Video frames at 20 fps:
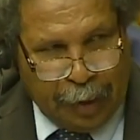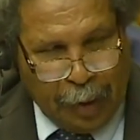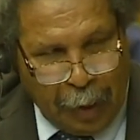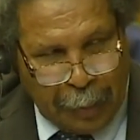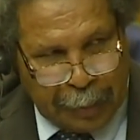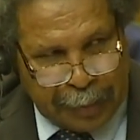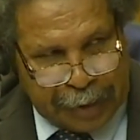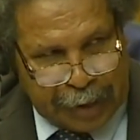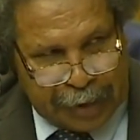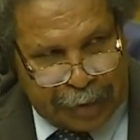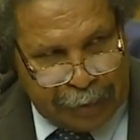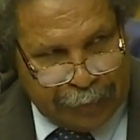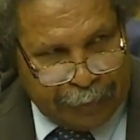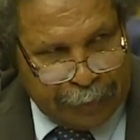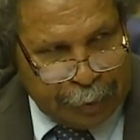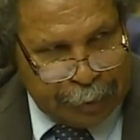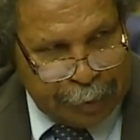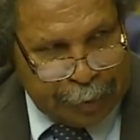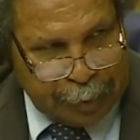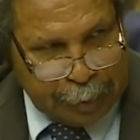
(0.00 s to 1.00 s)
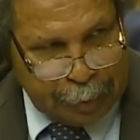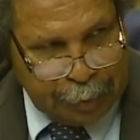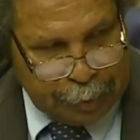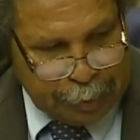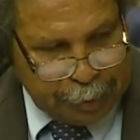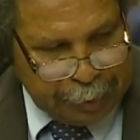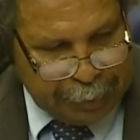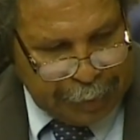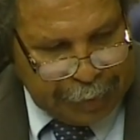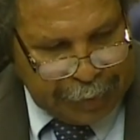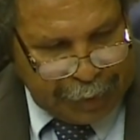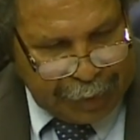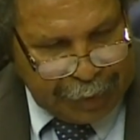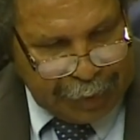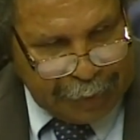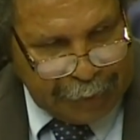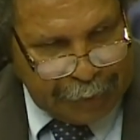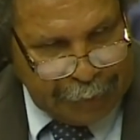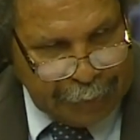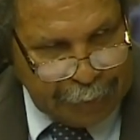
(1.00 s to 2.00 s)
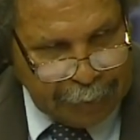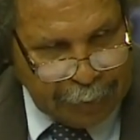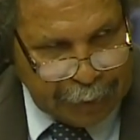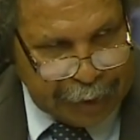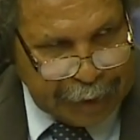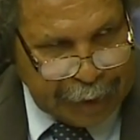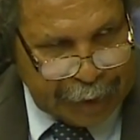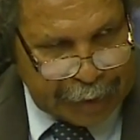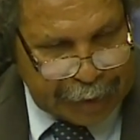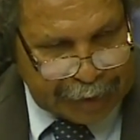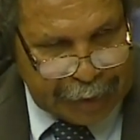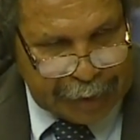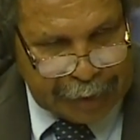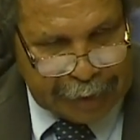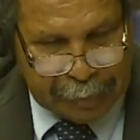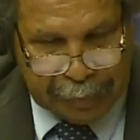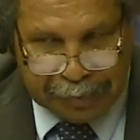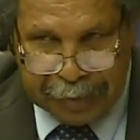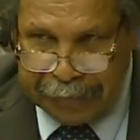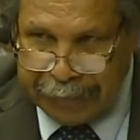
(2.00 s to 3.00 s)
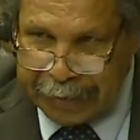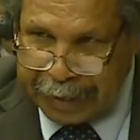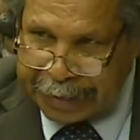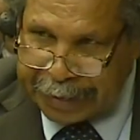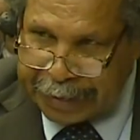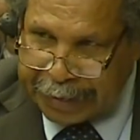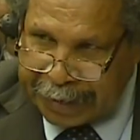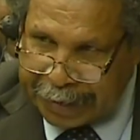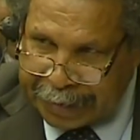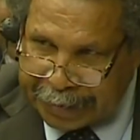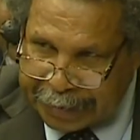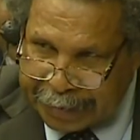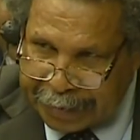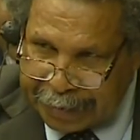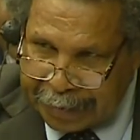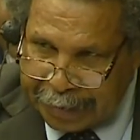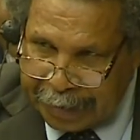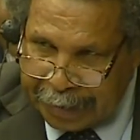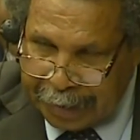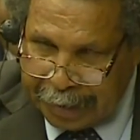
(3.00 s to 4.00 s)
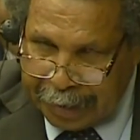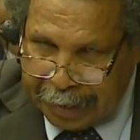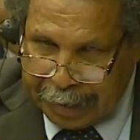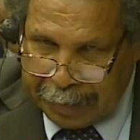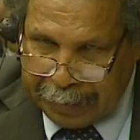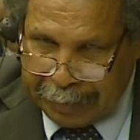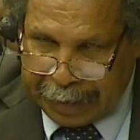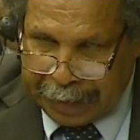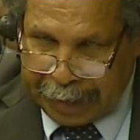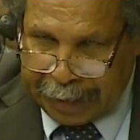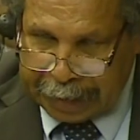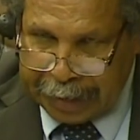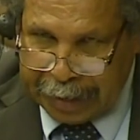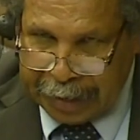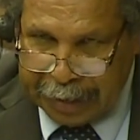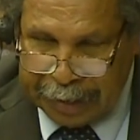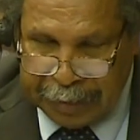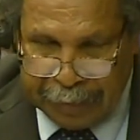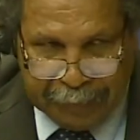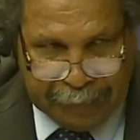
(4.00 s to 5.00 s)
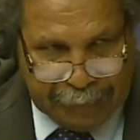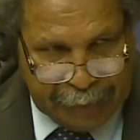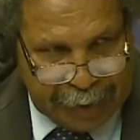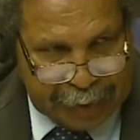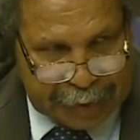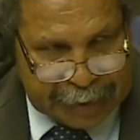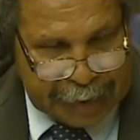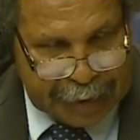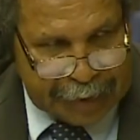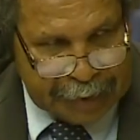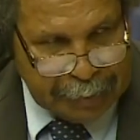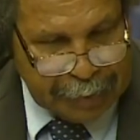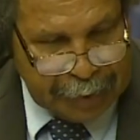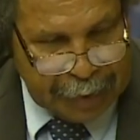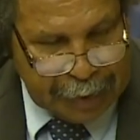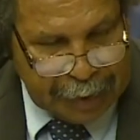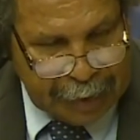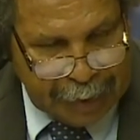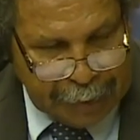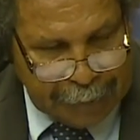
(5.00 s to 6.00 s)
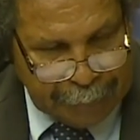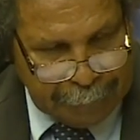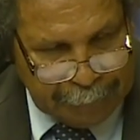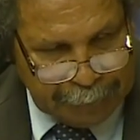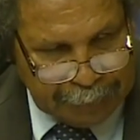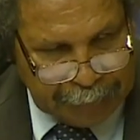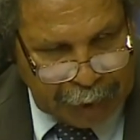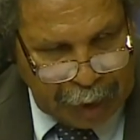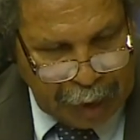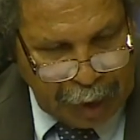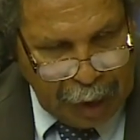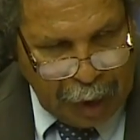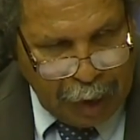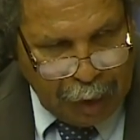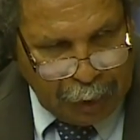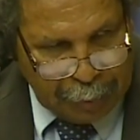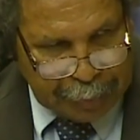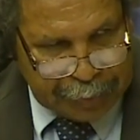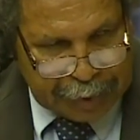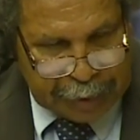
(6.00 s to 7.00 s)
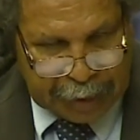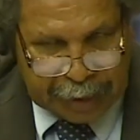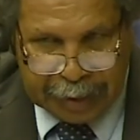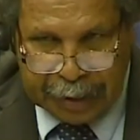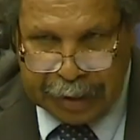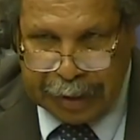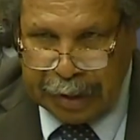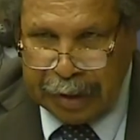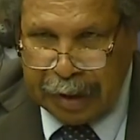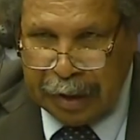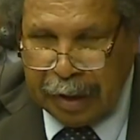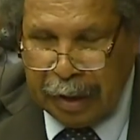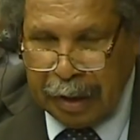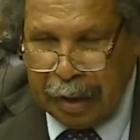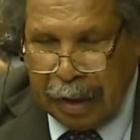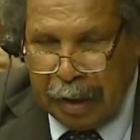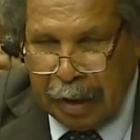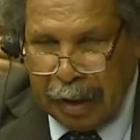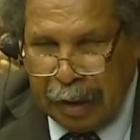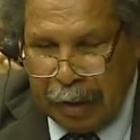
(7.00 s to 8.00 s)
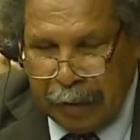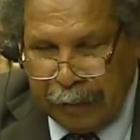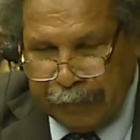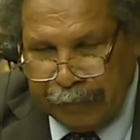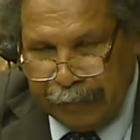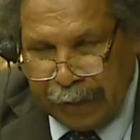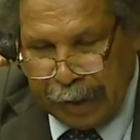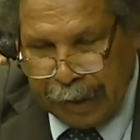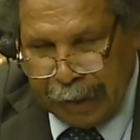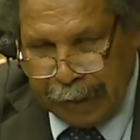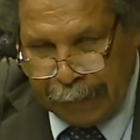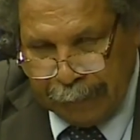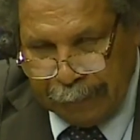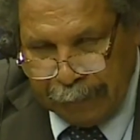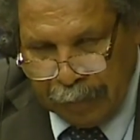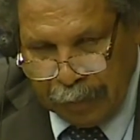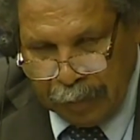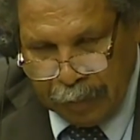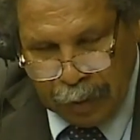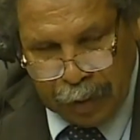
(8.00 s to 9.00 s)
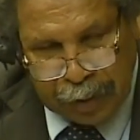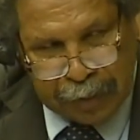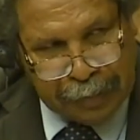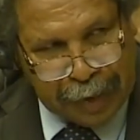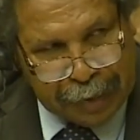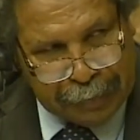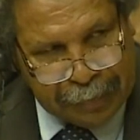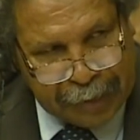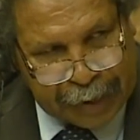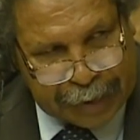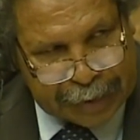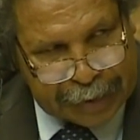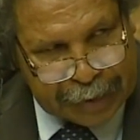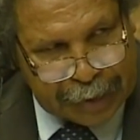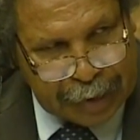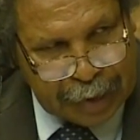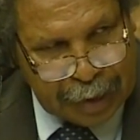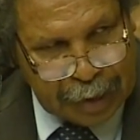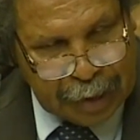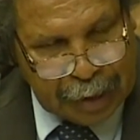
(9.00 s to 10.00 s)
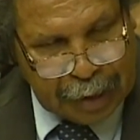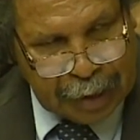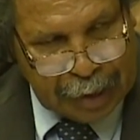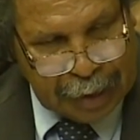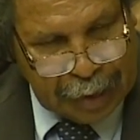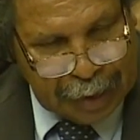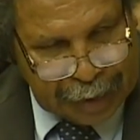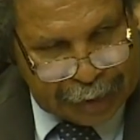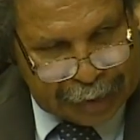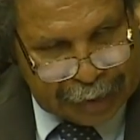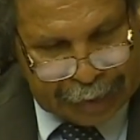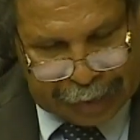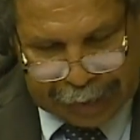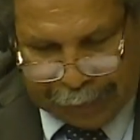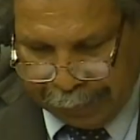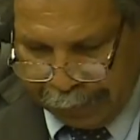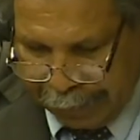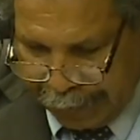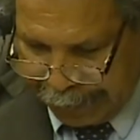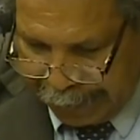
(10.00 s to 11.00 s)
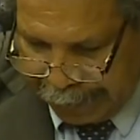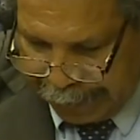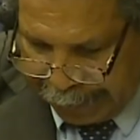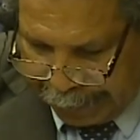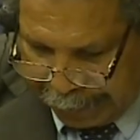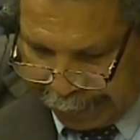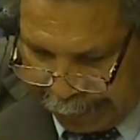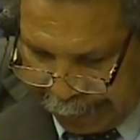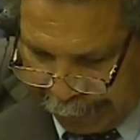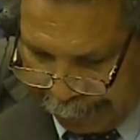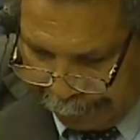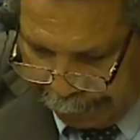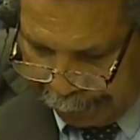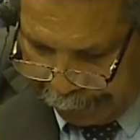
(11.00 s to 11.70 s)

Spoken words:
options of those two to be conducted in the previous years. But I think so far it has been the option of ward members electing their presidents.